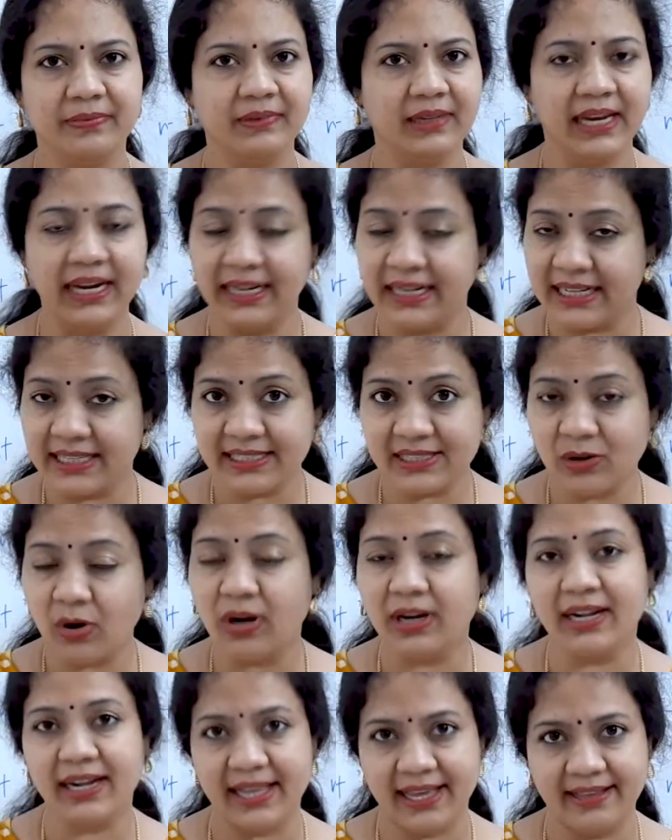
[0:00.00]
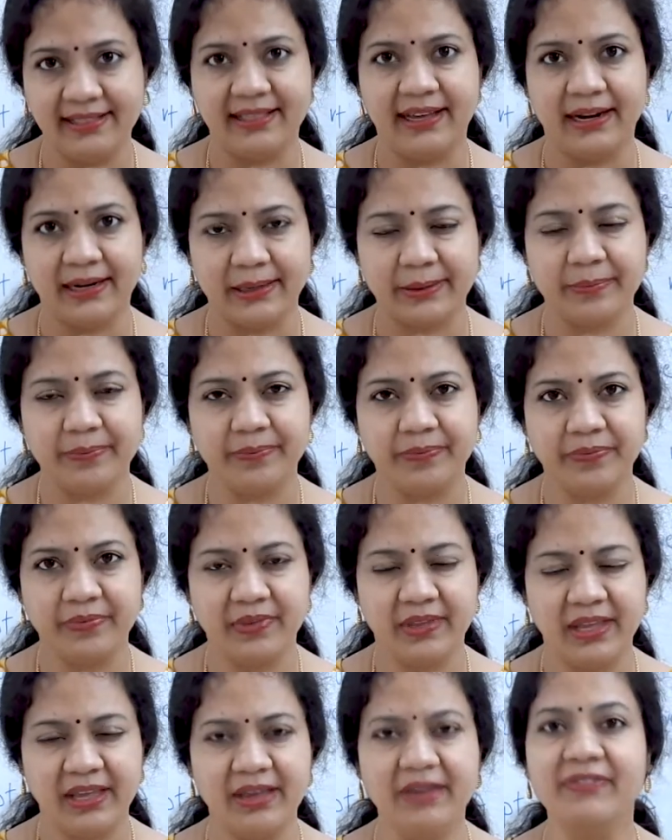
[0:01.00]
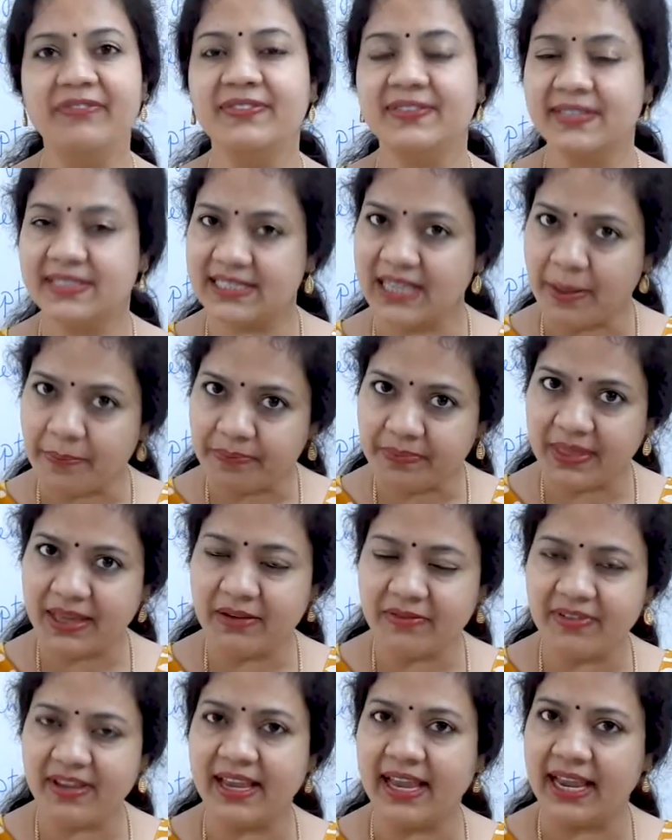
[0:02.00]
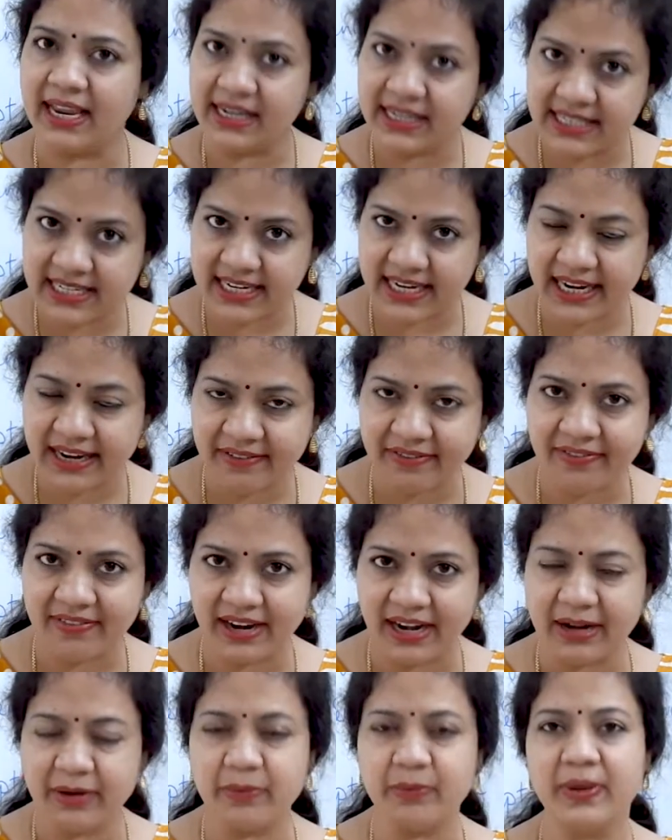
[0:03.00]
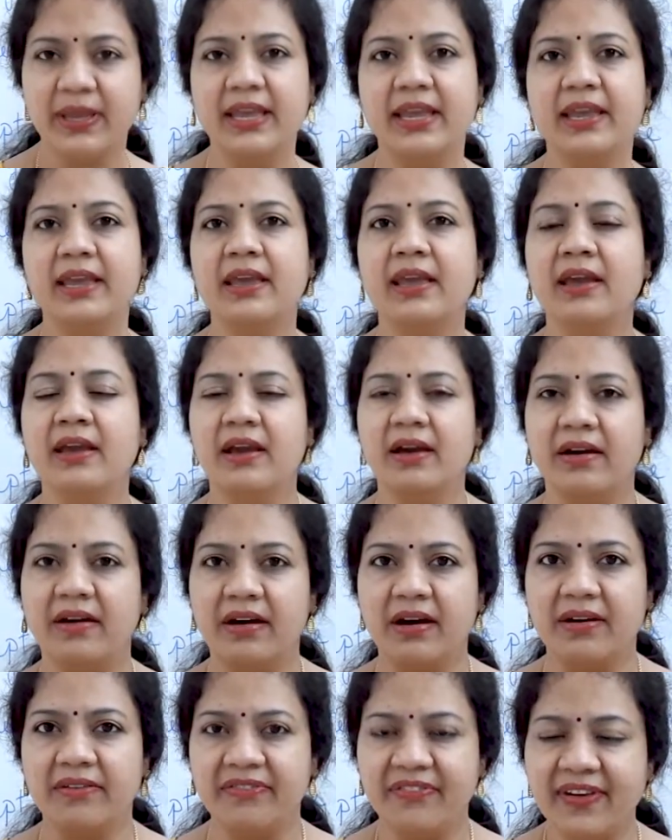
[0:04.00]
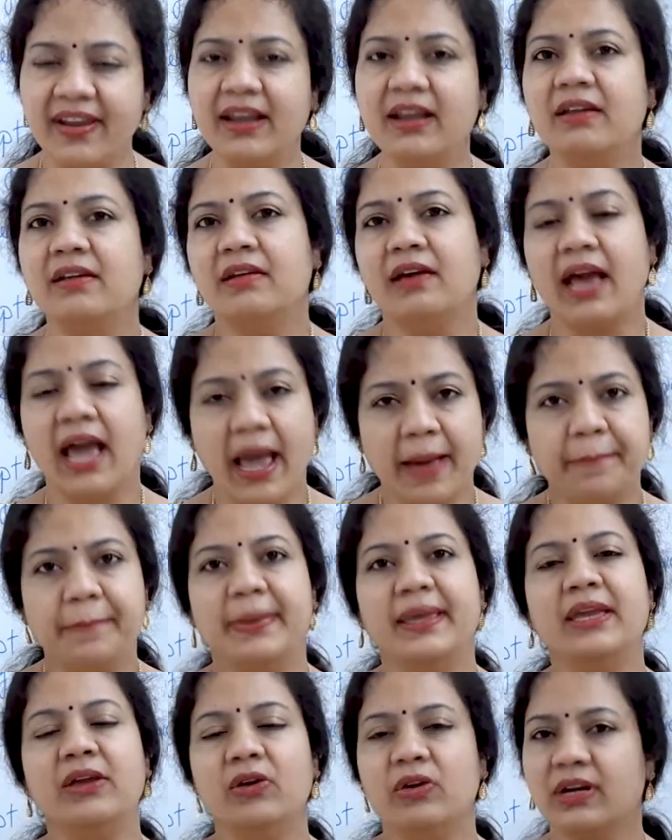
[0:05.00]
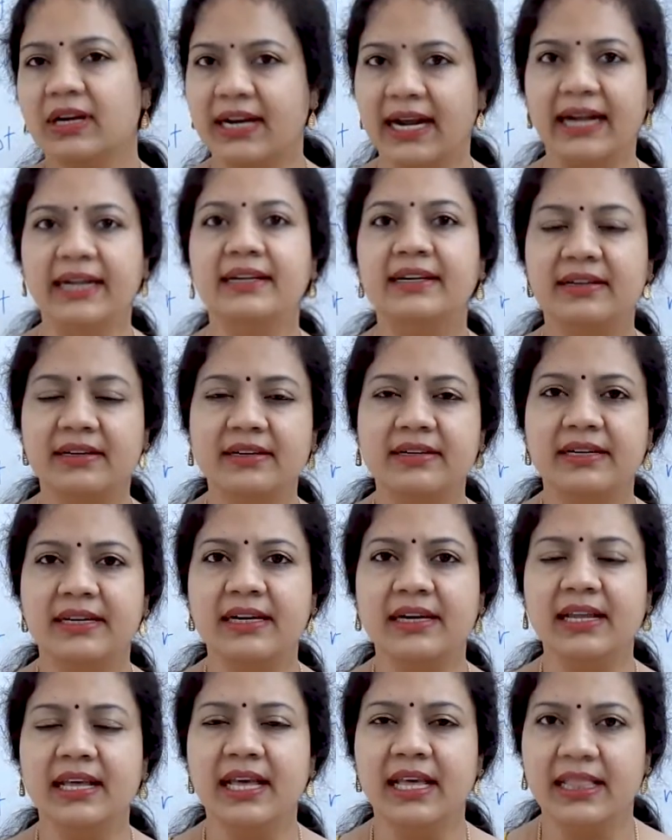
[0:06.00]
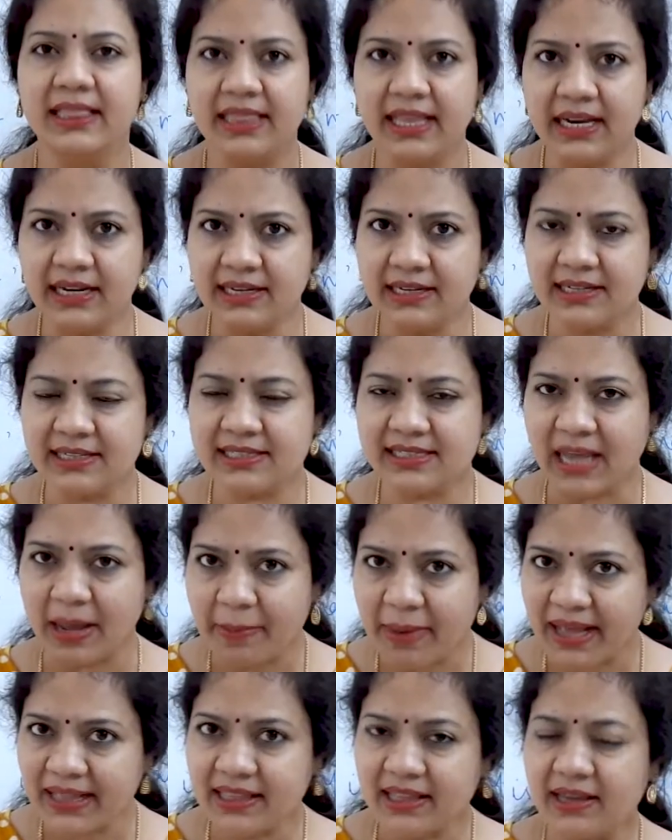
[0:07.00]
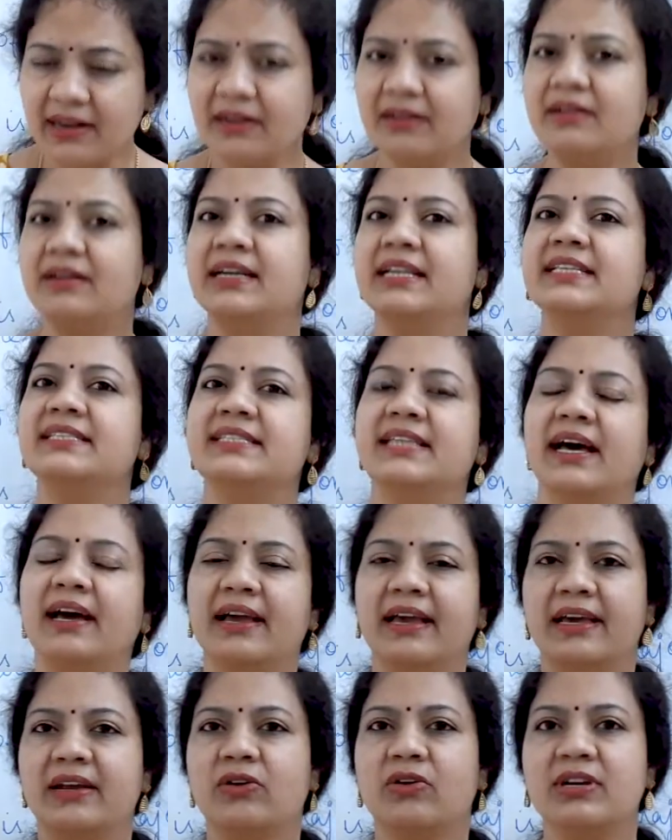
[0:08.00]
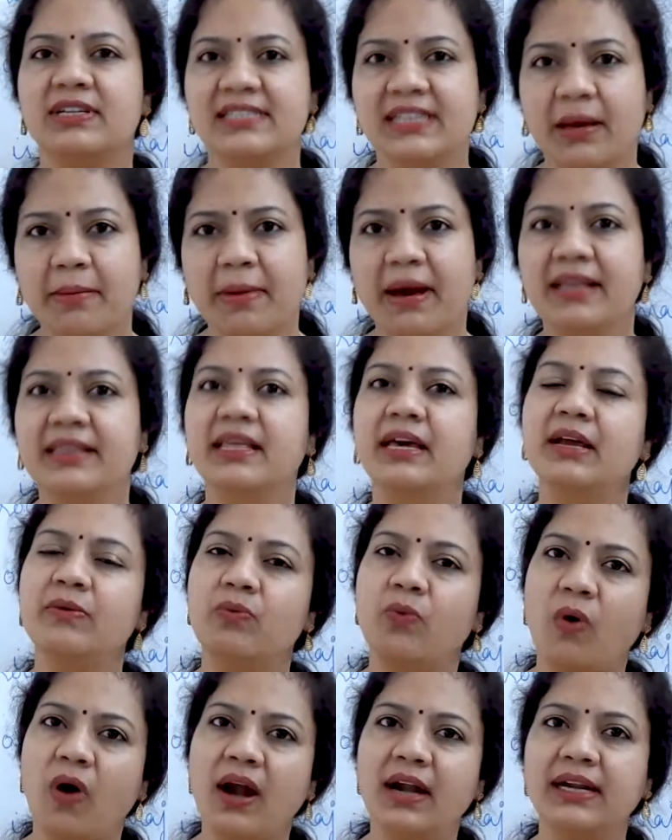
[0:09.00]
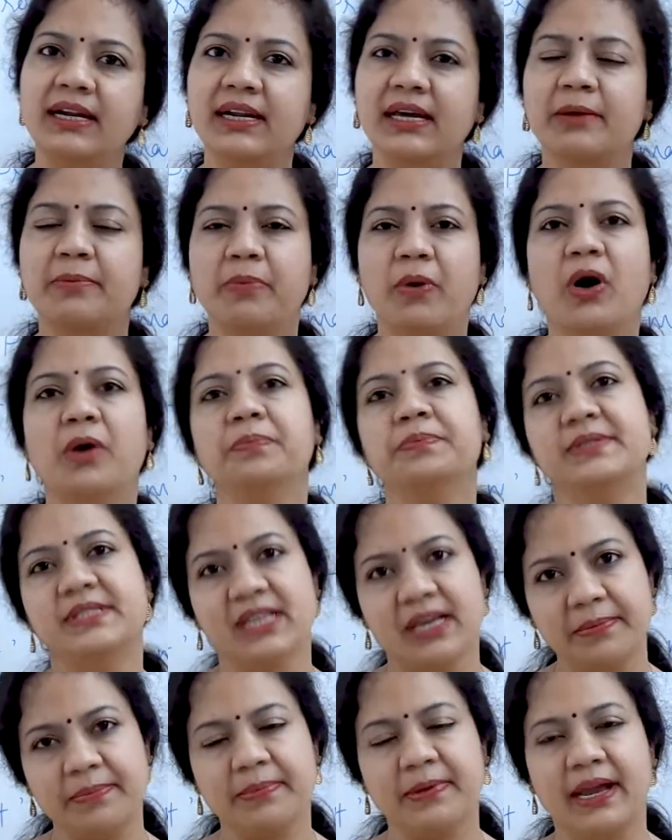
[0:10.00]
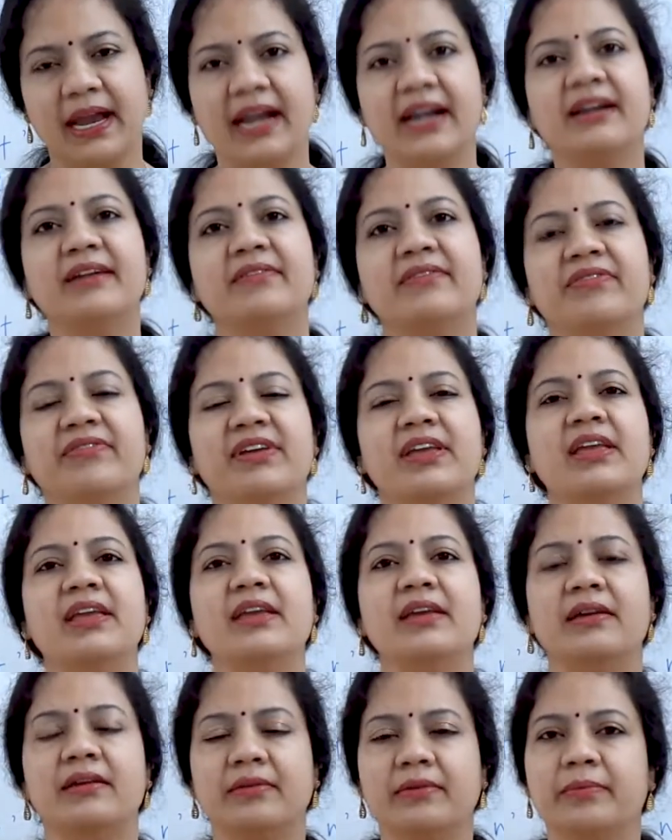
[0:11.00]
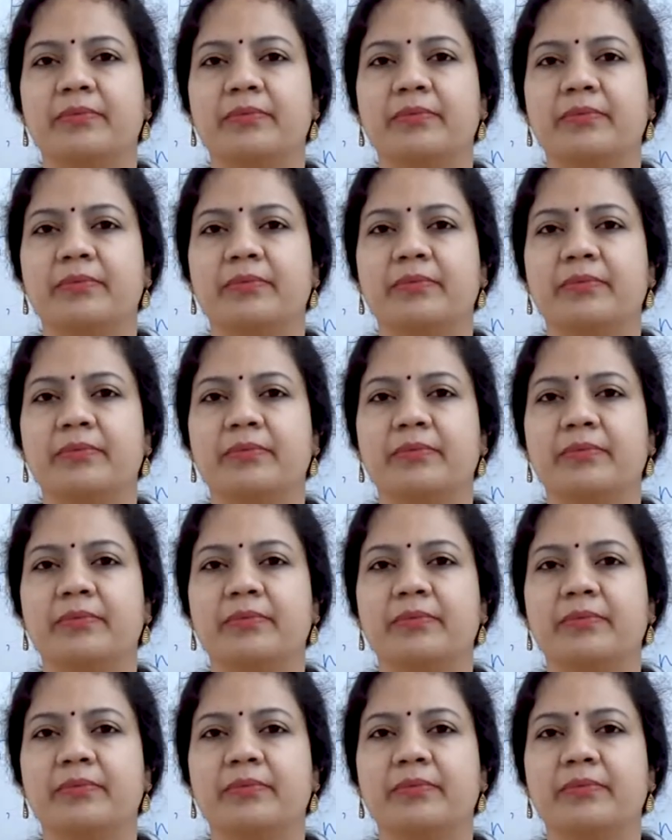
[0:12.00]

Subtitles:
It is not like that. If something we achieve and we feel happy or contented, then some other desire or some other want pops up and we